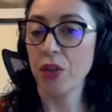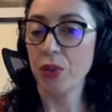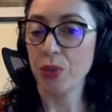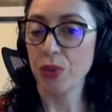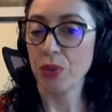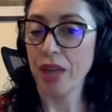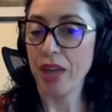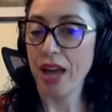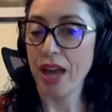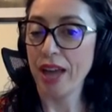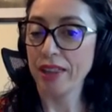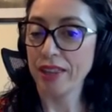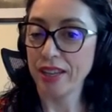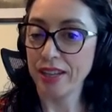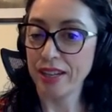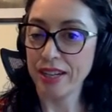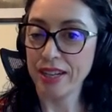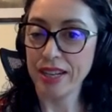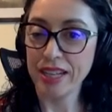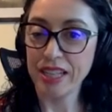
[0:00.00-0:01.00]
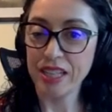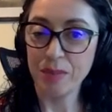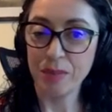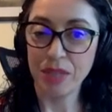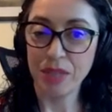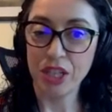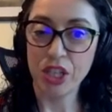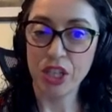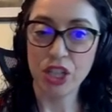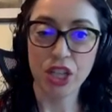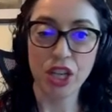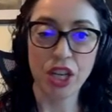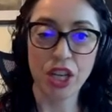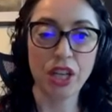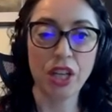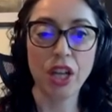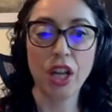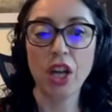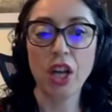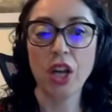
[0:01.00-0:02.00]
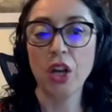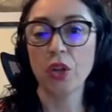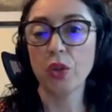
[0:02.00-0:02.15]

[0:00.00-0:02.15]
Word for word: to the Athenian expedition